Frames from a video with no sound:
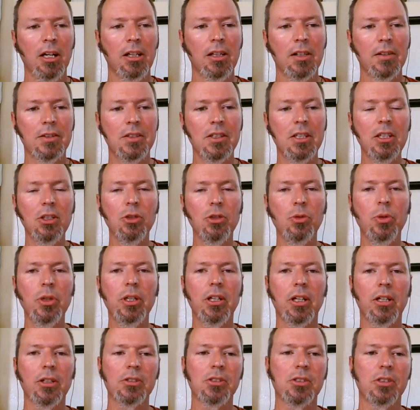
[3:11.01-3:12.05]
Continuing
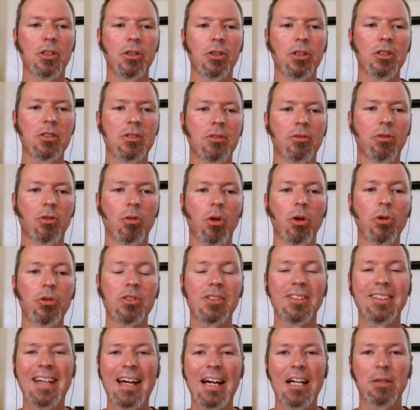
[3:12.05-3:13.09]
our series of gross
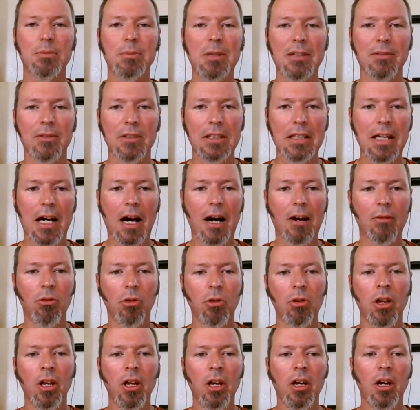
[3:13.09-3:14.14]
anatomy of a
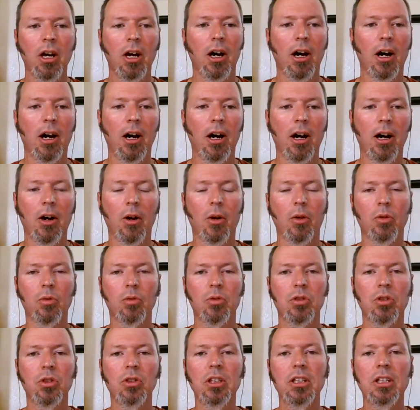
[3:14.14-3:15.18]
novel, uh,
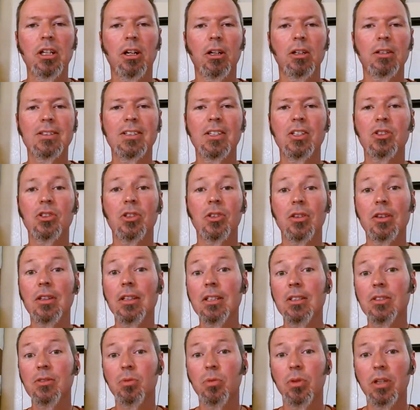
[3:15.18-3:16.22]
turning our attention
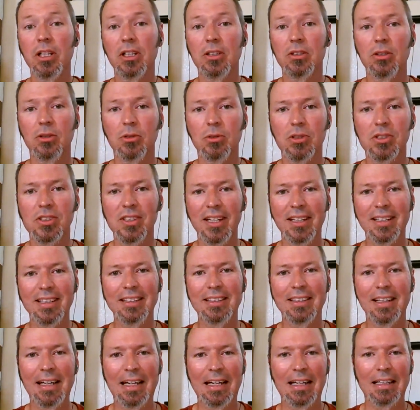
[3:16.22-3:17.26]
this week to
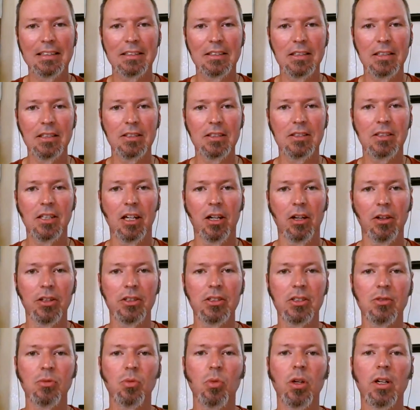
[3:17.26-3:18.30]
setting and detail.
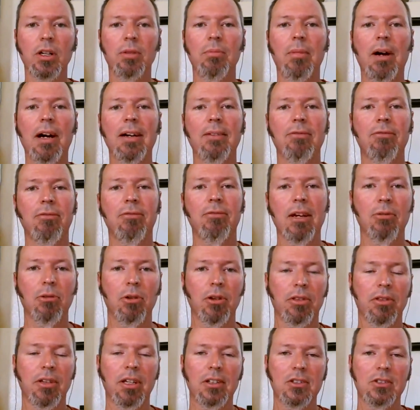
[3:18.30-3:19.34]
This is one of my
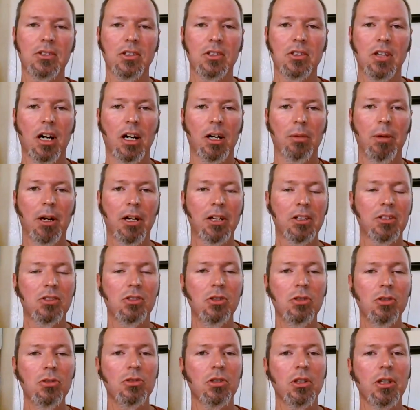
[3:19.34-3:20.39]
favorite things to talk about. It's
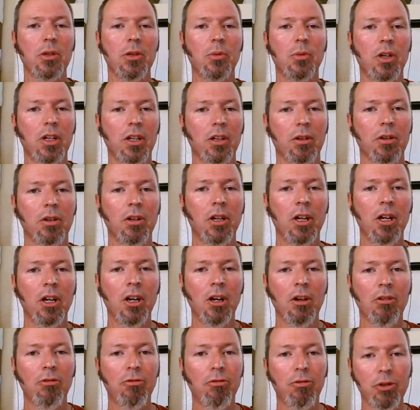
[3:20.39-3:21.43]
usually one of the
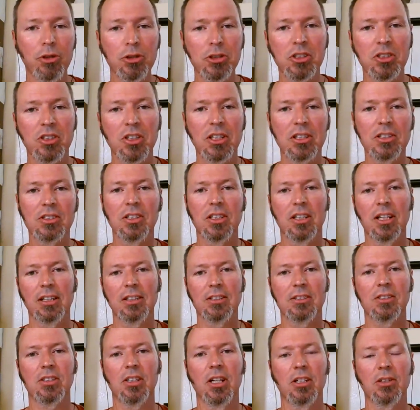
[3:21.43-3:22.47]
first things that I
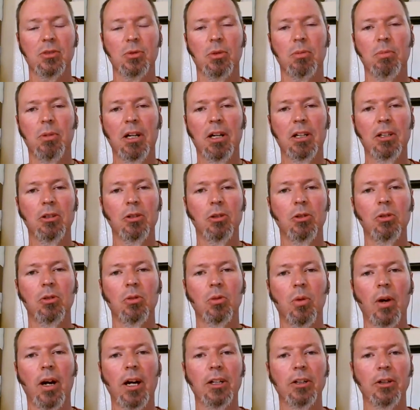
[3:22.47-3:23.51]
discuss with my new
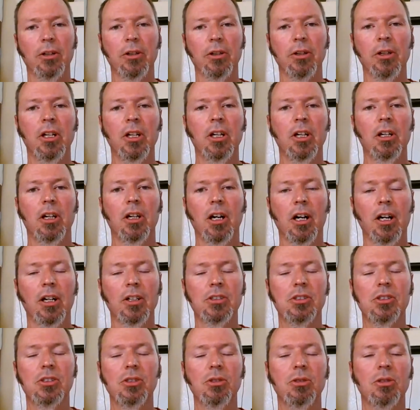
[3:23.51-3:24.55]
writer uh,
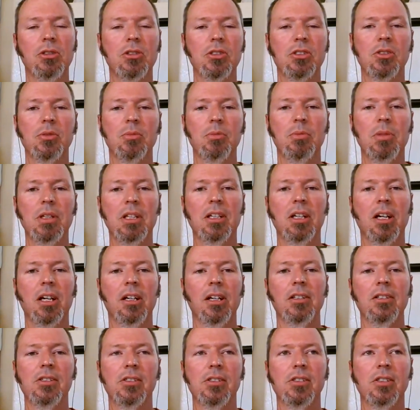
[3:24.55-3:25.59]
students
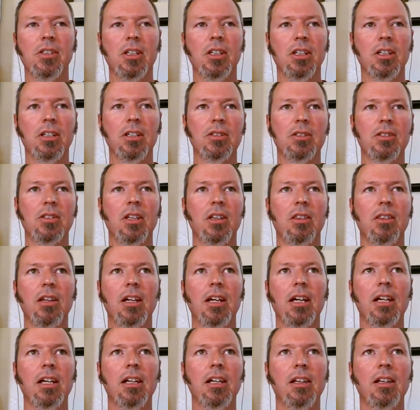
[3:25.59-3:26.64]
because it is the
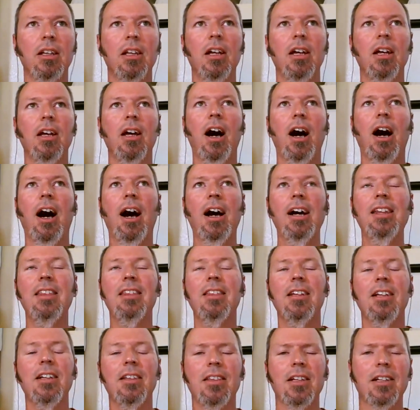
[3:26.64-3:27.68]
thing I
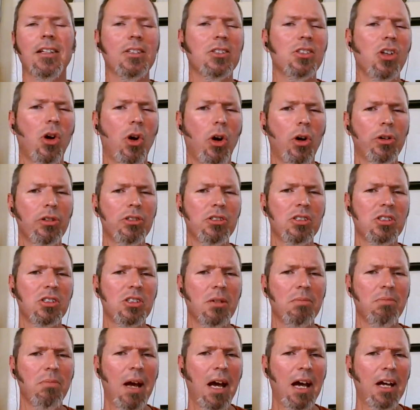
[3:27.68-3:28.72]
think that is hardest
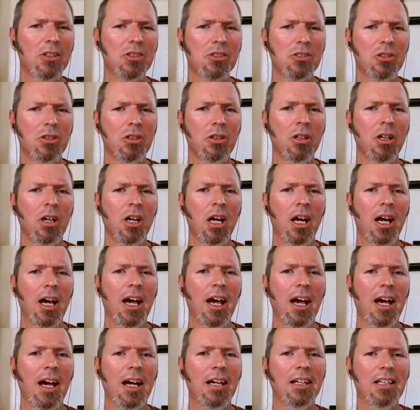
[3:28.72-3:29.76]
to master
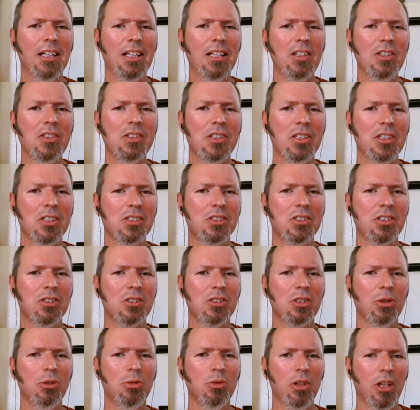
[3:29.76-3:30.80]
and easiest
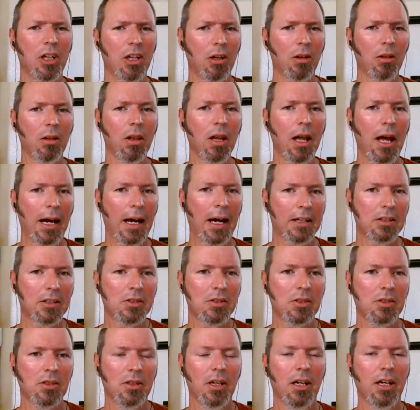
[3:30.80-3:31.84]
to
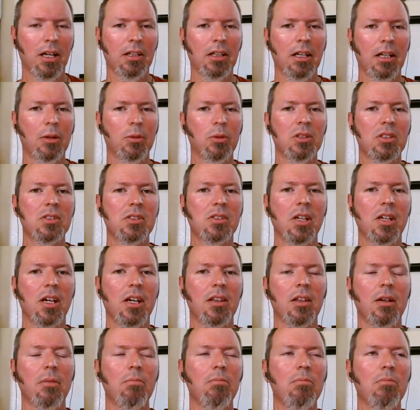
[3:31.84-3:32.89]
neglect. And I would say
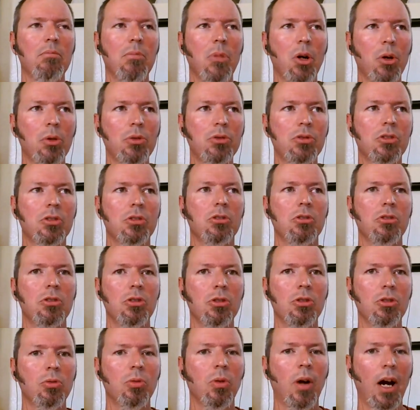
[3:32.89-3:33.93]
that most
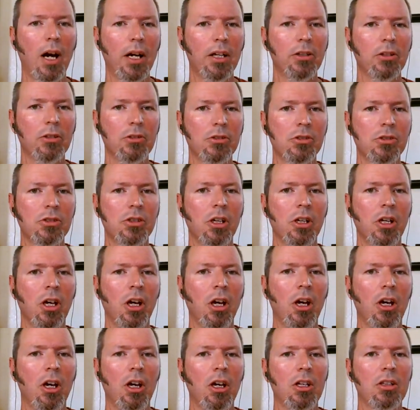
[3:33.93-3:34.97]
new writers
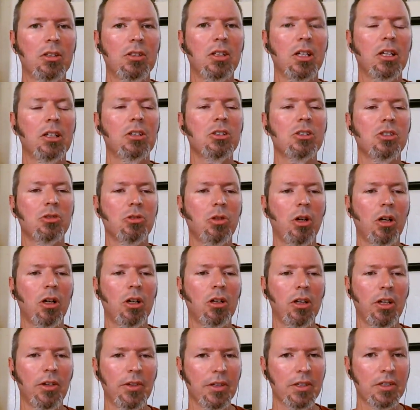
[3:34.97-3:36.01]
tend to
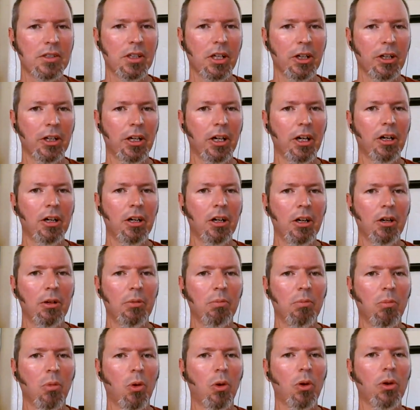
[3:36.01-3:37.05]
struggle in this area
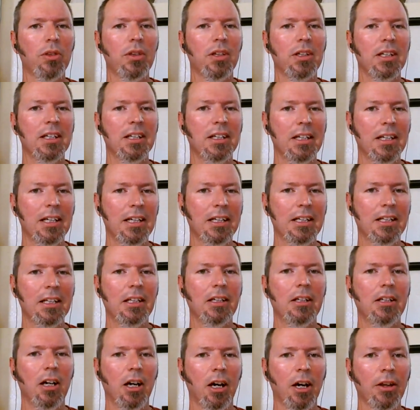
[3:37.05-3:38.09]
more than in
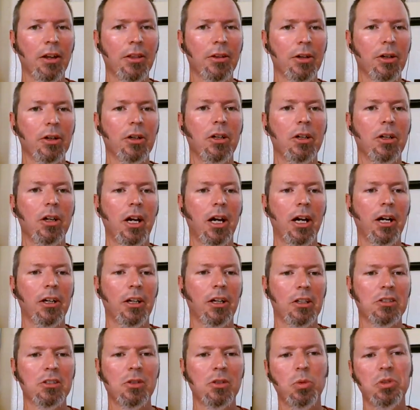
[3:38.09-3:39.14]
any other
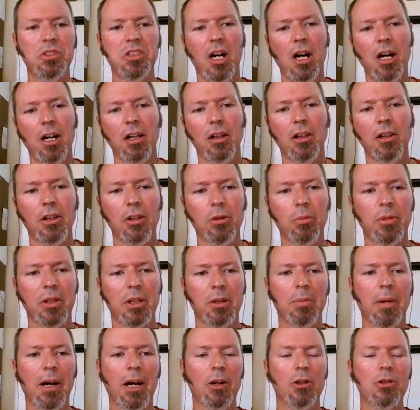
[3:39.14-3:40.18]
area. So we'll talk a little bit
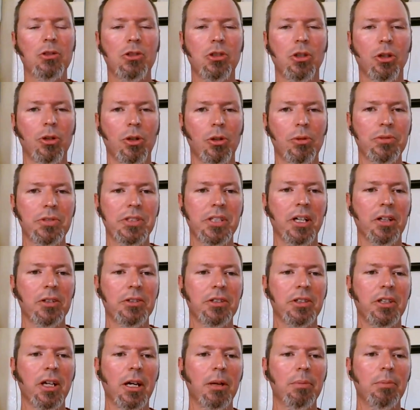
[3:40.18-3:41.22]
about show don't tell
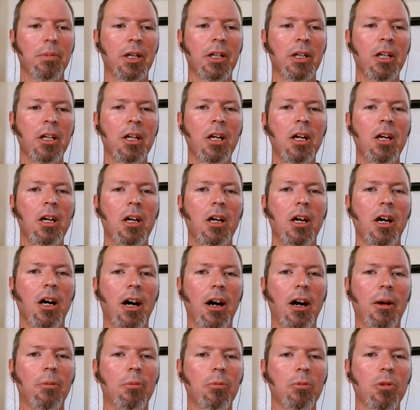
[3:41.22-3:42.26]
today, but
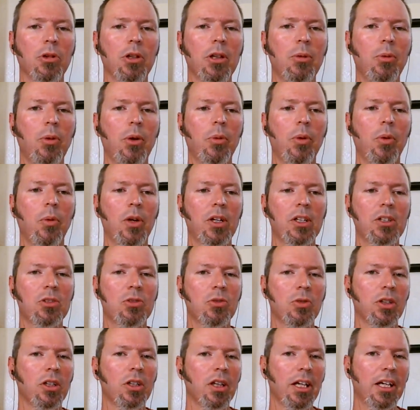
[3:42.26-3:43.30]
um, really what we want to
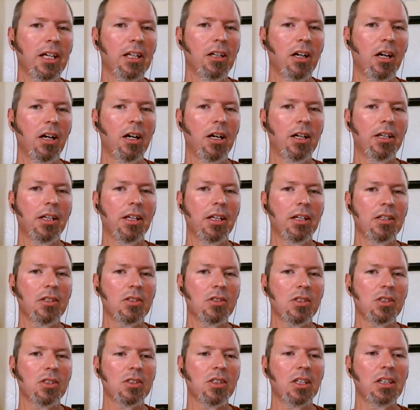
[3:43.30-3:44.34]
drill in on
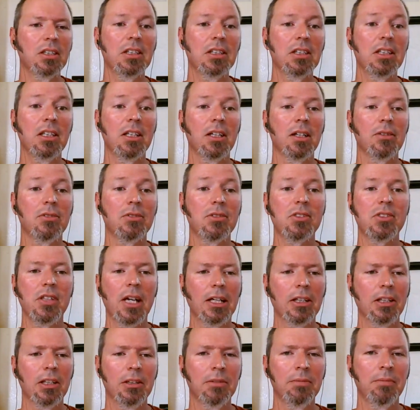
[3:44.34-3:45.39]
is this idea of
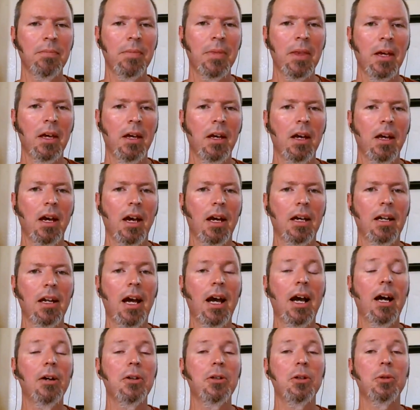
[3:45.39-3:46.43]
setting and
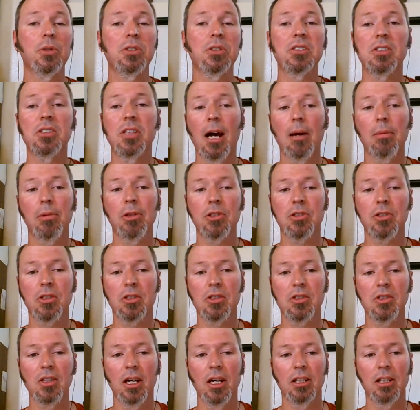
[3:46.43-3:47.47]
how you establish
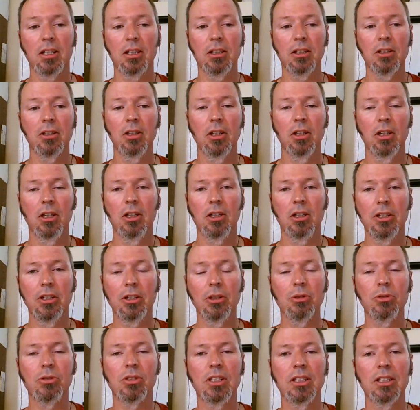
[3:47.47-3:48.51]
the setting
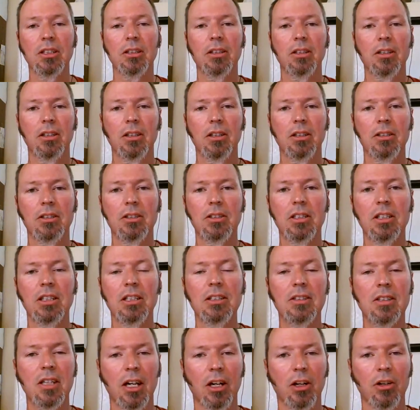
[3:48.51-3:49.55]
using
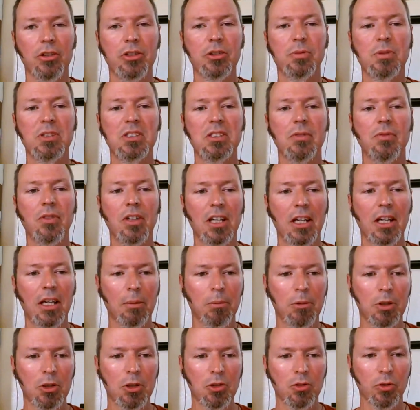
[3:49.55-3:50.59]
detail, specific
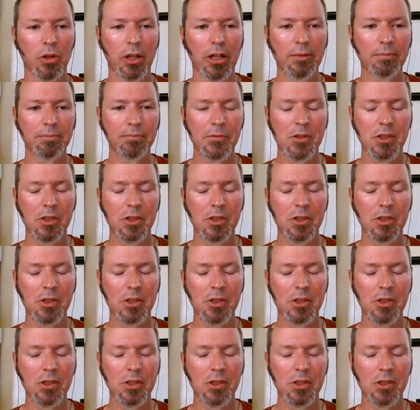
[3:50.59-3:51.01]
imagery.